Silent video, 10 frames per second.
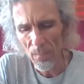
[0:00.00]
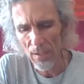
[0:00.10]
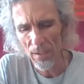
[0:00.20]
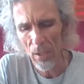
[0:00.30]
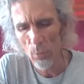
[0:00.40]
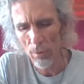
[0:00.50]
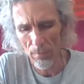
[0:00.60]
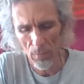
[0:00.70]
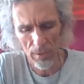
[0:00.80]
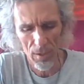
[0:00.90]
Okay,
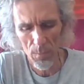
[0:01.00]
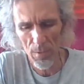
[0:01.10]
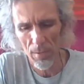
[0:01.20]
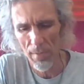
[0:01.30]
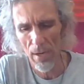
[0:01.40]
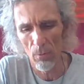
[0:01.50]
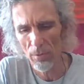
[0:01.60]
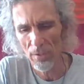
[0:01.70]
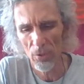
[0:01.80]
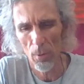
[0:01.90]
what might this be about?
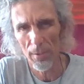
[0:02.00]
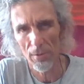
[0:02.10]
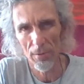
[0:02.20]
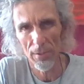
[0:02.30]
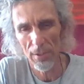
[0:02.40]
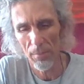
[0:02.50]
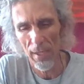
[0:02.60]
What's this opportunity